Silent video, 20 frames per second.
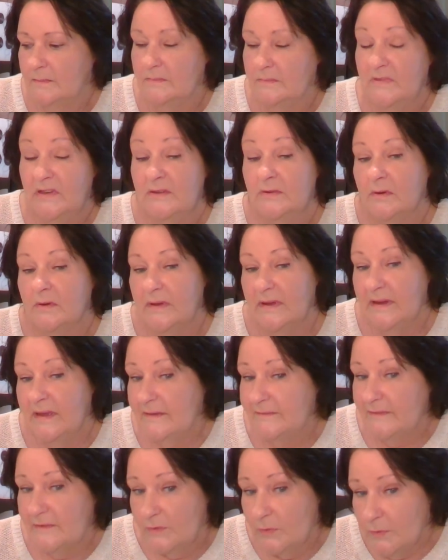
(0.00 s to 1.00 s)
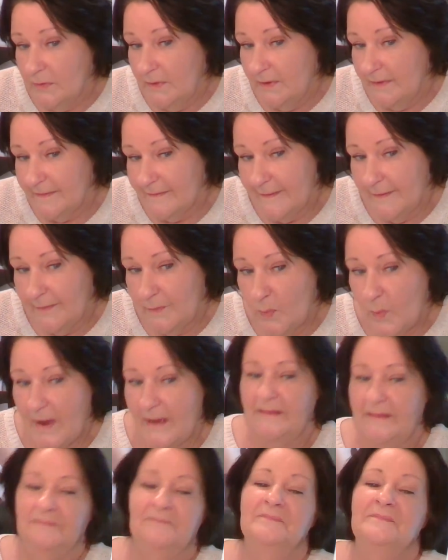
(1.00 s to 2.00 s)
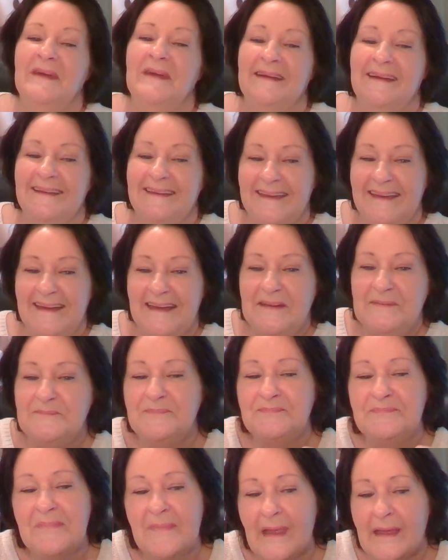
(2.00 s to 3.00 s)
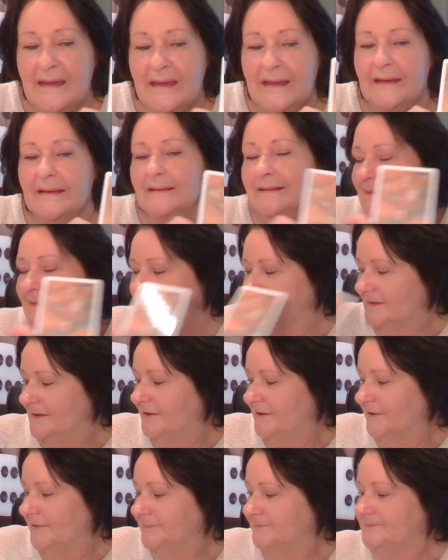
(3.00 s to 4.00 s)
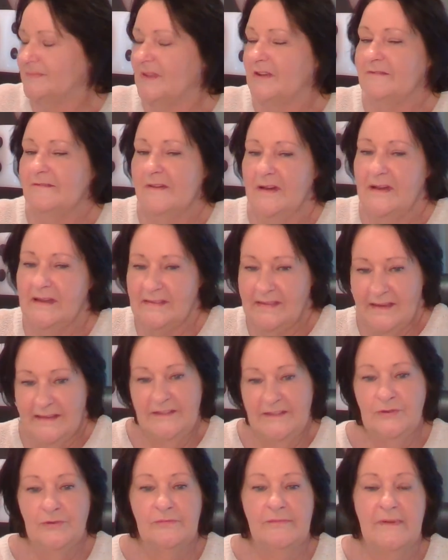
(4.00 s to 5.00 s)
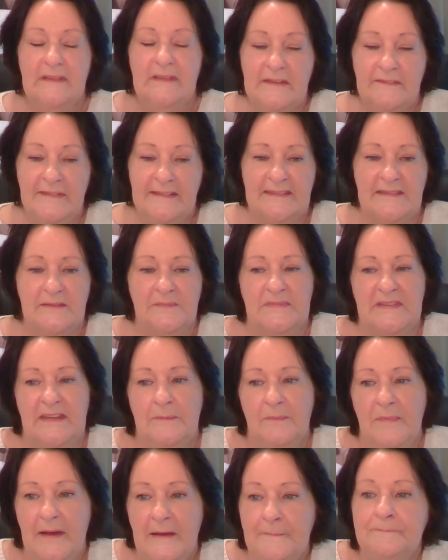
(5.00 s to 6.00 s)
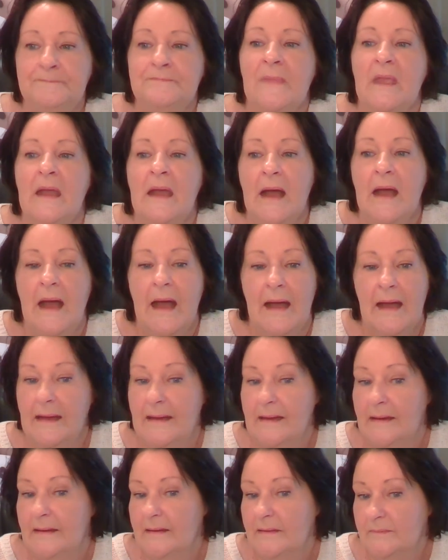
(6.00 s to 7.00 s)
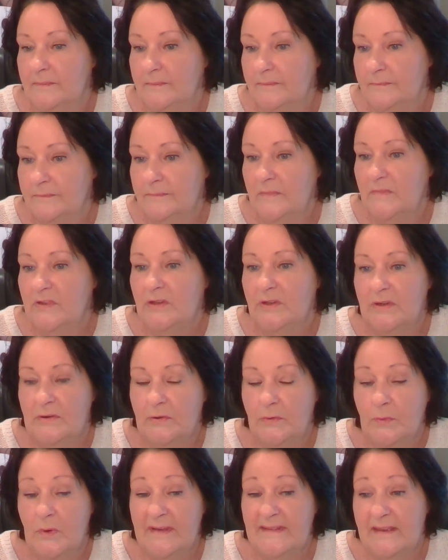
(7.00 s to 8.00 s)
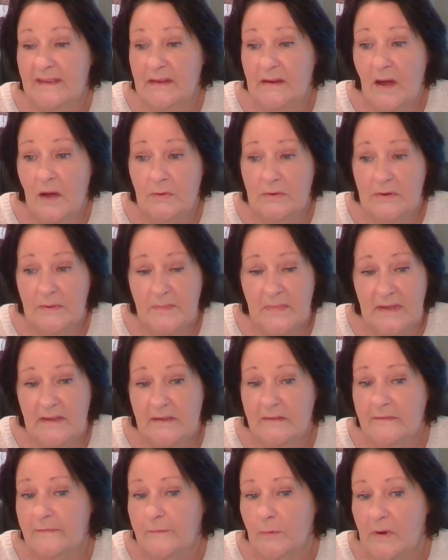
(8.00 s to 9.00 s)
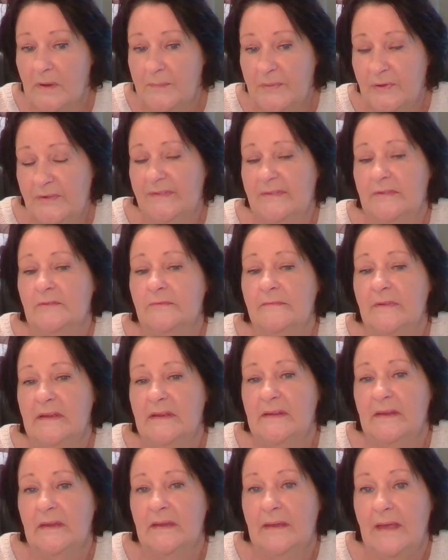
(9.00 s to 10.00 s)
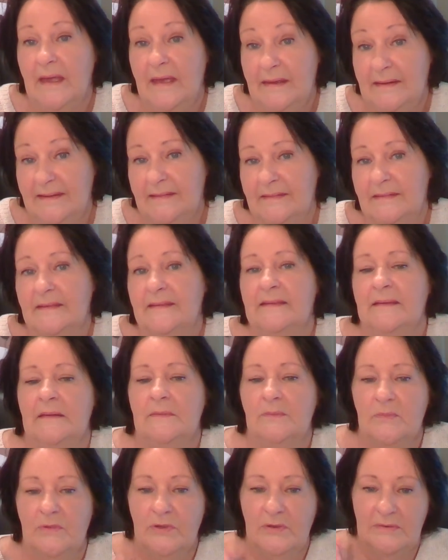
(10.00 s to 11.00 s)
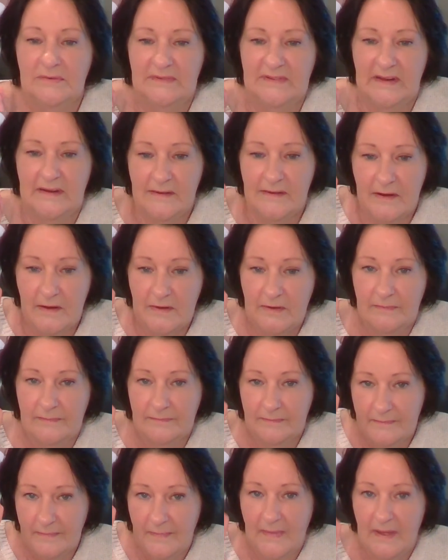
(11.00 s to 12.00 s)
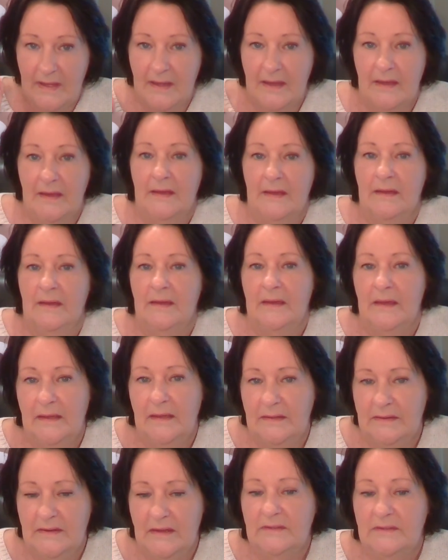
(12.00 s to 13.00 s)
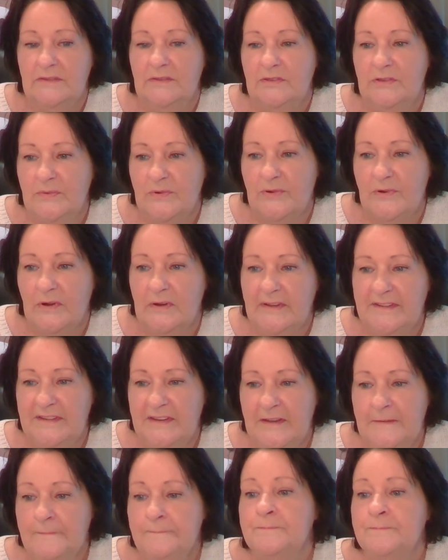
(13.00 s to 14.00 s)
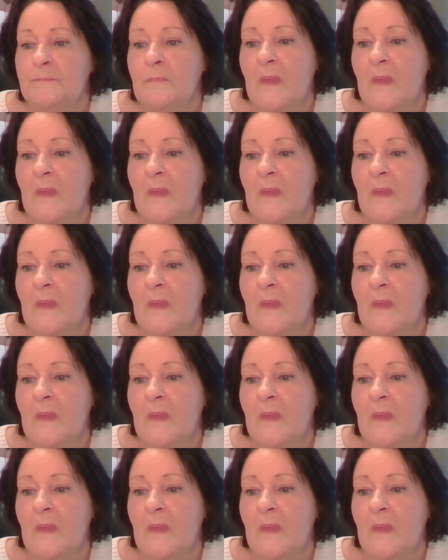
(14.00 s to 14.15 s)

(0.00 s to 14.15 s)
You're not going to have it all your own way. Okay, so right, that's your reading for September. You can always get hold of me for a personal reading at Sun Moon Tarot and Numerology